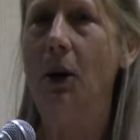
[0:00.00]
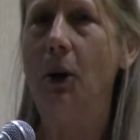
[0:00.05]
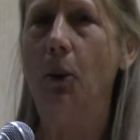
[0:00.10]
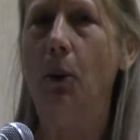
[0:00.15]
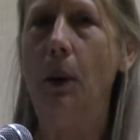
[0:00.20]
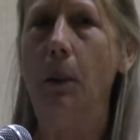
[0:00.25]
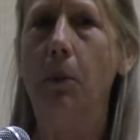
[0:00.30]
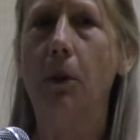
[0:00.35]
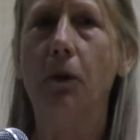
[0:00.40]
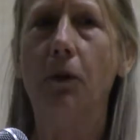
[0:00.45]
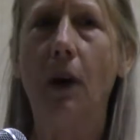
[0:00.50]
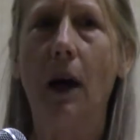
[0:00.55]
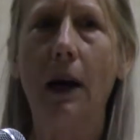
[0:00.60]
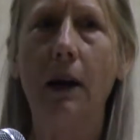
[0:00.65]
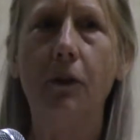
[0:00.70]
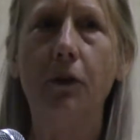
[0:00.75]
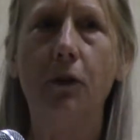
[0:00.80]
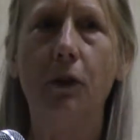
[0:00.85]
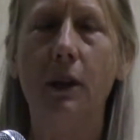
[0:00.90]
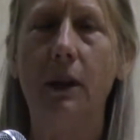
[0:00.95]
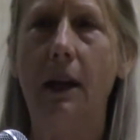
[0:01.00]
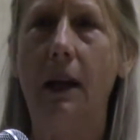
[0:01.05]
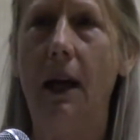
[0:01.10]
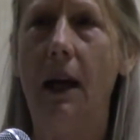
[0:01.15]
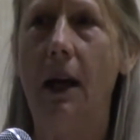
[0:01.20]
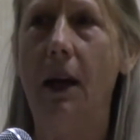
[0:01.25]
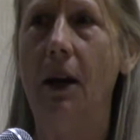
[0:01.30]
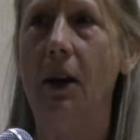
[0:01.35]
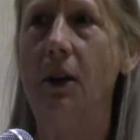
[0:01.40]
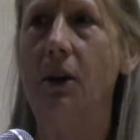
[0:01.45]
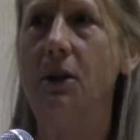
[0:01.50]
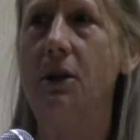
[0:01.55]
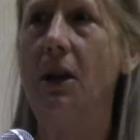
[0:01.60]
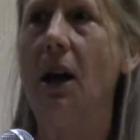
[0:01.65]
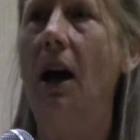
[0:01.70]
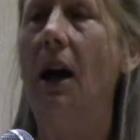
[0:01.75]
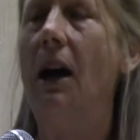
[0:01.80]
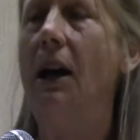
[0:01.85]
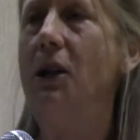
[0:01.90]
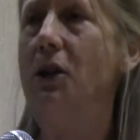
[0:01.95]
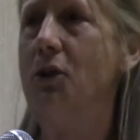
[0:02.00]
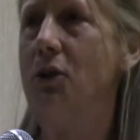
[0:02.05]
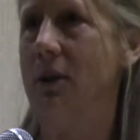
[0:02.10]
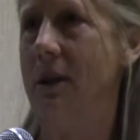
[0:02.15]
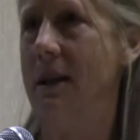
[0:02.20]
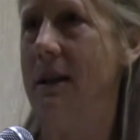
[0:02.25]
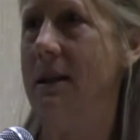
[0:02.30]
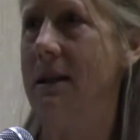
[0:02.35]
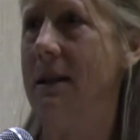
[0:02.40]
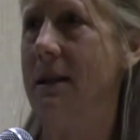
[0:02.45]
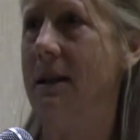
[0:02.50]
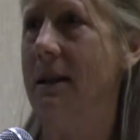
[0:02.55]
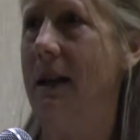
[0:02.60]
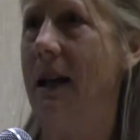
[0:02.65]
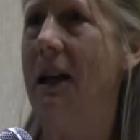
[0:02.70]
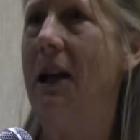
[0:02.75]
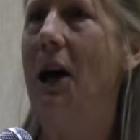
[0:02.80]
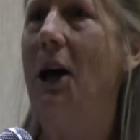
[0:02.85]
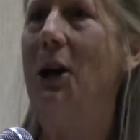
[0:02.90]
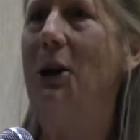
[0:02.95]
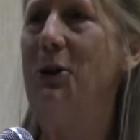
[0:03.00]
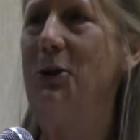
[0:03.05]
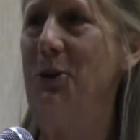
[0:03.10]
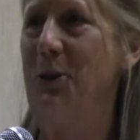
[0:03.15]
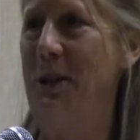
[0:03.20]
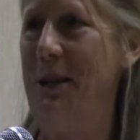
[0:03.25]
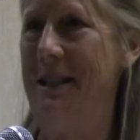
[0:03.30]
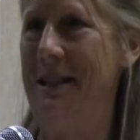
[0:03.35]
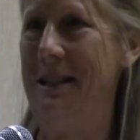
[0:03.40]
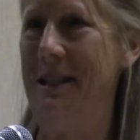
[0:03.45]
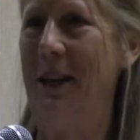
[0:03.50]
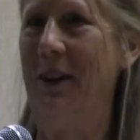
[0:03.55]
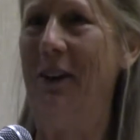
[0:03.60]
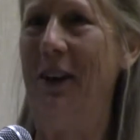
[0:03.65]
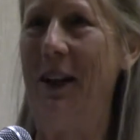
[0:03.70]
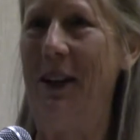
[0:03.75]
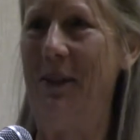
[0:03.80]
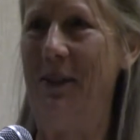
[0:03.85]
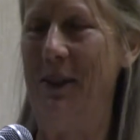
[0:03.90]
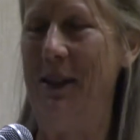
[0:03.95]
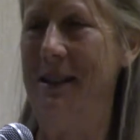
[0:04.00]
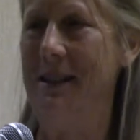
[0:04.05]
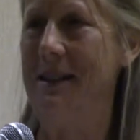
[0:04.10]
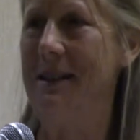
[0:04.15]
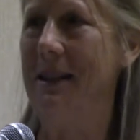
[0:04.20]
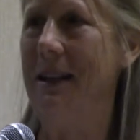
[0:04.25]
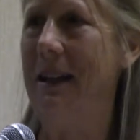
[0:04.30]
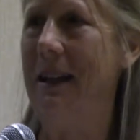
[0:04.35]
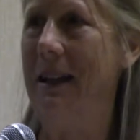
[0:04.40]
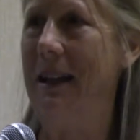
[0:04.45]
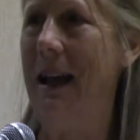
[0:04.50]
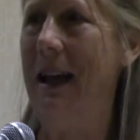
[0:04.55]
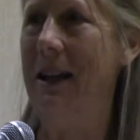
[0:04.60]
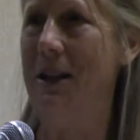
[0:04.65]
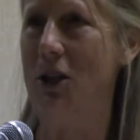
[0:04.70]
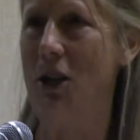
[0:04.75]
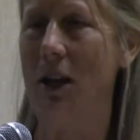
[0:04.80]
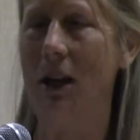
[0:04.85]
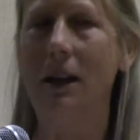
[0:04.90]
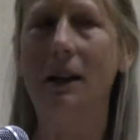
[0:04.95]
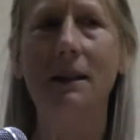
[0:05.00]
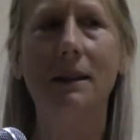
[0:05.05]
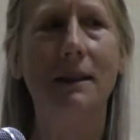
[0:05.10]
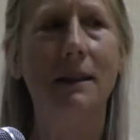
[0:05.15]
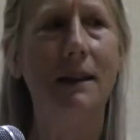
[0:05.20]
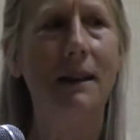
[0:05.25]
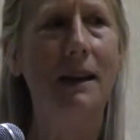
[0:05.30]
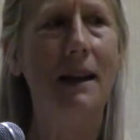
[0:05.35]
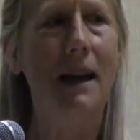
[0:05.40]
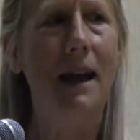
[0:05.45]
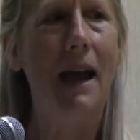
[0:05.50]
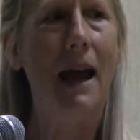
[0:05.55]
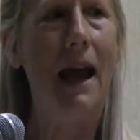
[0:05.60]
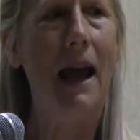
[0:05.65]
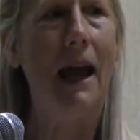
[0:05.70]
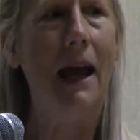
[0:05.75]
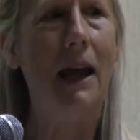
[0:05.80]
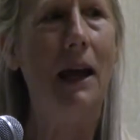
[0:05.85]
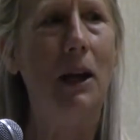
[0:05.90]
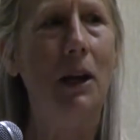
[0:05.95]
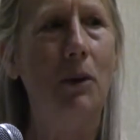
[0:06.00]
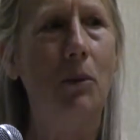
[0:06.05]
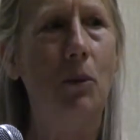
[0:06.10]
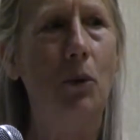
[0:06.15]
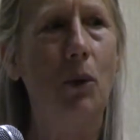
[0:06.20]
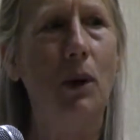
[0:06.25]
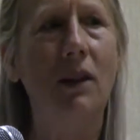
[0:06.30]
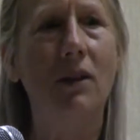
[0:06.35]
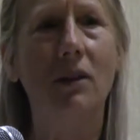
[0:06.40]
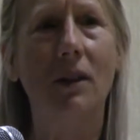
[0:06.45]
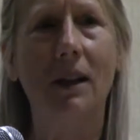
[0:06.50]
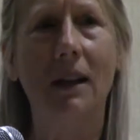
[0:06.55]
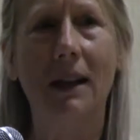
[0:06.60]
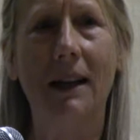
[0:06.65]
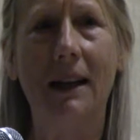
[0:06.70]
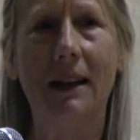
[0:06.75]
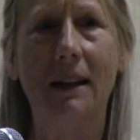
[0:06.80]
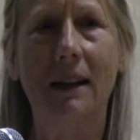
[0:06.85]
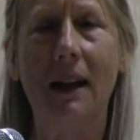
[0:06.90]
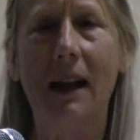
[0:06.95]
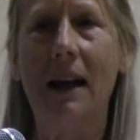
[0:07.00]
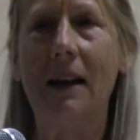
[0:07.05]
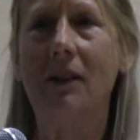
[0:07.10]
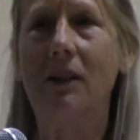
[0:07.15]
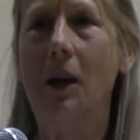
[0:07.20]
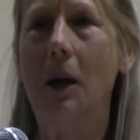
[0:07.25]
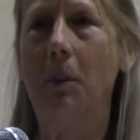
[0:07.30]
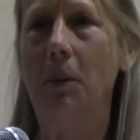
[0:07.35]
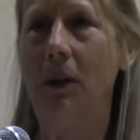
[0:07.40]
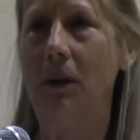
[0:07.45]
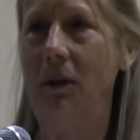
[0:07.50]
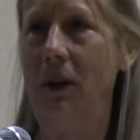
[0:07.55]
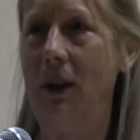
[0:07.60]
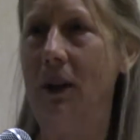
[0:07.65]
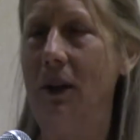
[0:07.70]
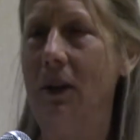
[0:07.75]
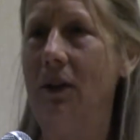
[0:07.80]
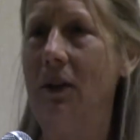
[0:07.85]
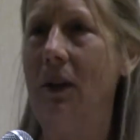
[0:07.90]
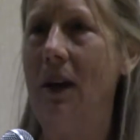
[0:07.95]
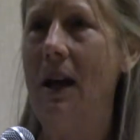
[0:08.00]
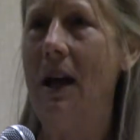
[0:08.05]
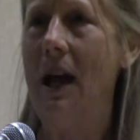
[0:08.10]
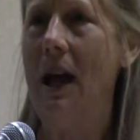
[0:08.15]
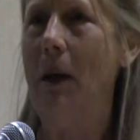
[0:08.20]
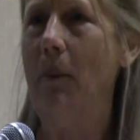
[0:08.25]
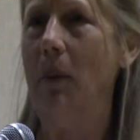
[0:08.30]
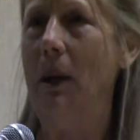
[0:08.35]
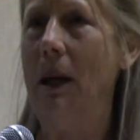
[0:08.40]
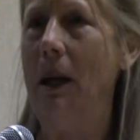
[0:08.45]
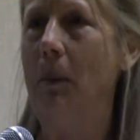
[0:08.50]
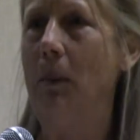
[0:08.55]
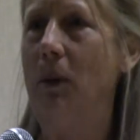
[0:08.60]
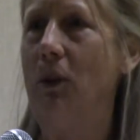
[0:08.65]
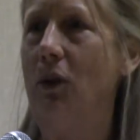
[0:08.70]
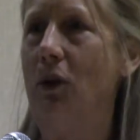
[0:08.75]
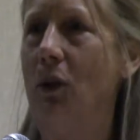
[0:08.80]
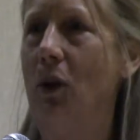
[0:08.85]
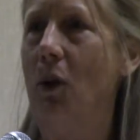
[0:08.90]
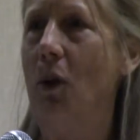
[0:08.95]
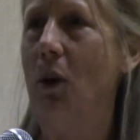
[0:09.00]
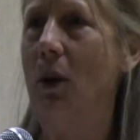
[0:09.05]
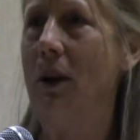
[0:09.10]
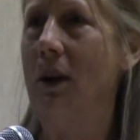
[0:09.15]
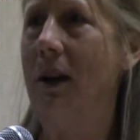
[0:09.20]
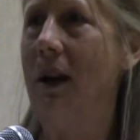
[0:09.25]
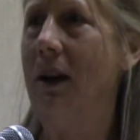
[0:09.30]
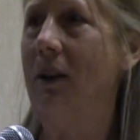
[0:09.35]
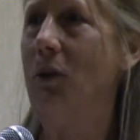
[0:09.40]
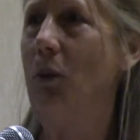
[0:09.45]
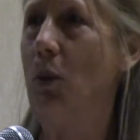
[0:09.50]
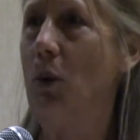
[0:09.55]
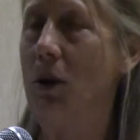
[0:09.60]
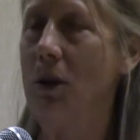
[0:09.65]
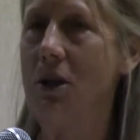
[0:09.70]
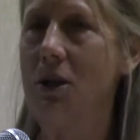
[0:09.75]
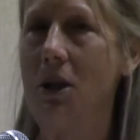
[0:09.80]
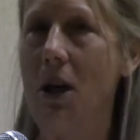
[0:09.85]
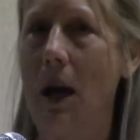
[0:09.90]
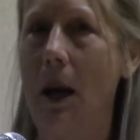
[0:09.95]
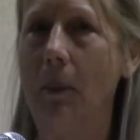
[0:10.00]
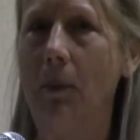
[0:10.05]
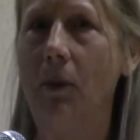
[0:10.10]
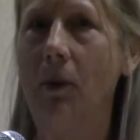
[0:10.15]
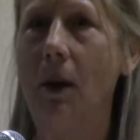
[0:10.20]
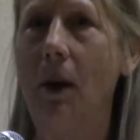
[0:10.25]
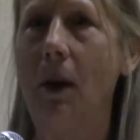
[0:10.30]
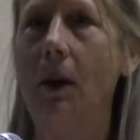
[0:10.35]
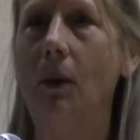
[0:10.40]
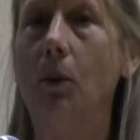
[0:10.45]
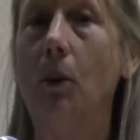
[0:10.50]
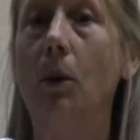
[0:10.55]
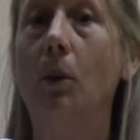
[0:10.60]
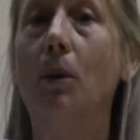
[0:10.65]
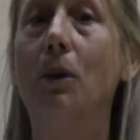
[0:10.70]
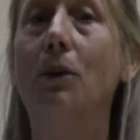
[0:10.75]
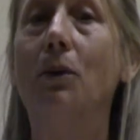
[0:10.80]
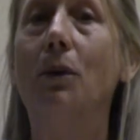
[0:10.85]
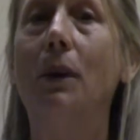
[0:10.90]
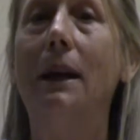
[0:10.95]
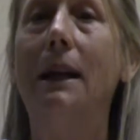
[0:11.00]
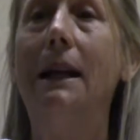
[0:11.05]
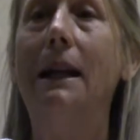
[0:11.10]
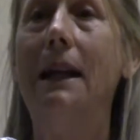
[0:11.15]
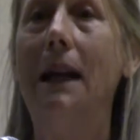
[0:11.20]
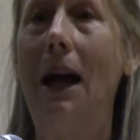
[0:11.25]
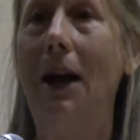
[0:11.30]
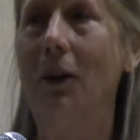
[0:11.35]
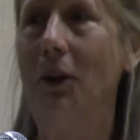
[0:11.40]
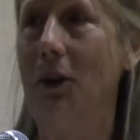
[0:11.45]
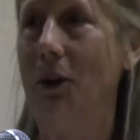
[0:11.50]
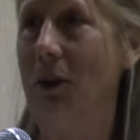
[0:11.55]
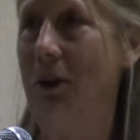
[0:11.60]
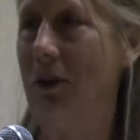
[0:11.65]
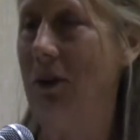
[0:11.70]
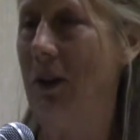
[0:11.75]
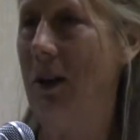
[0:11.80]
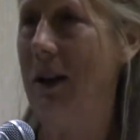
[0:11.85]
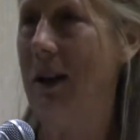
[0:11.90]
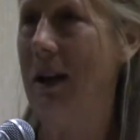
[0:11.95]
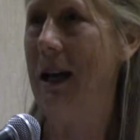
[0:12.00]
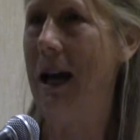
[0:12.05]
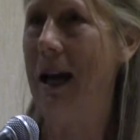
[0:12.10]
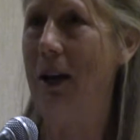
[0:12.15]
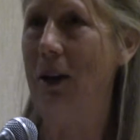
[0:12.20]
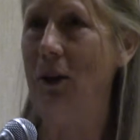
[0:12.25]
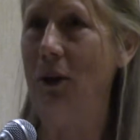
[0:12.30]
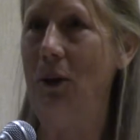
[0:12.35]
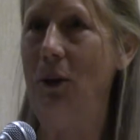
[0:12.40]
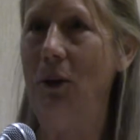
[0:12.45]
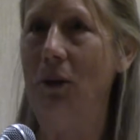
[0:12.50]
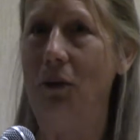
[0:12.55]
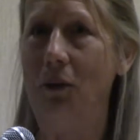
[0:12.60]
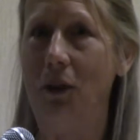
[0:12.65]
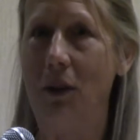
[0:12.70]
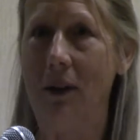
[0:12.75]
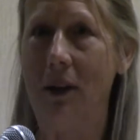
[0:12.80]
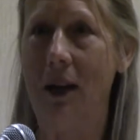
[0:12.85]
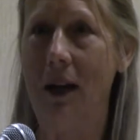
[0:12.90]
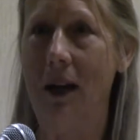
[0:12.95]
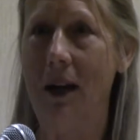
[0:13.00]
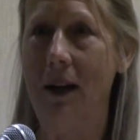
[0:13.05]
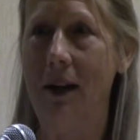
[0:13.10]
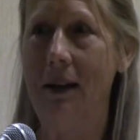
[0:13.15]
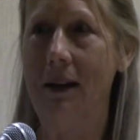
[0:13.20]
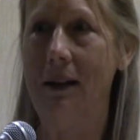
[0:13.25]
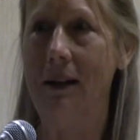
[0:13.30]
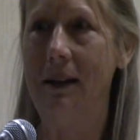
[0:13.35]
We provide foot care to hundreds and hundreds of elephants in Asia, and recently, in the last couple of years, have been able to organize workshops where we're training others how to do the foot care.